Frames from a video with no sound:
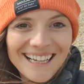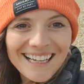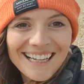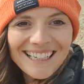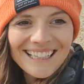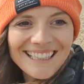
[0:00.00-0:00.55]
for
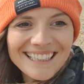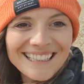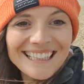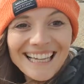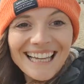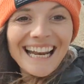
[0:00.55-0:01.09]
a beach clean
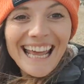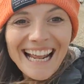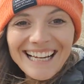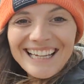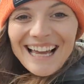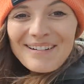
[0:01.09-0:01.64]
board at
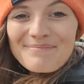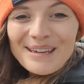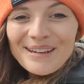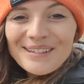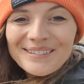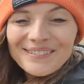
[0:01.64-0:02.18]
my local
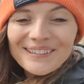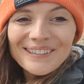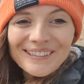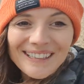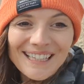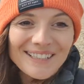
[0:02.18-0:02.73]
beach.
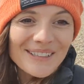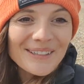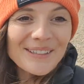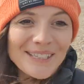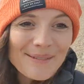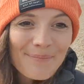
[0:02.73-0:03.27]

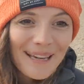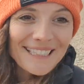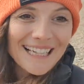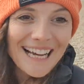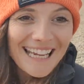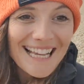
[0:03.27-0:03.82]

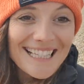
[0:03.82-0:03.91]
And so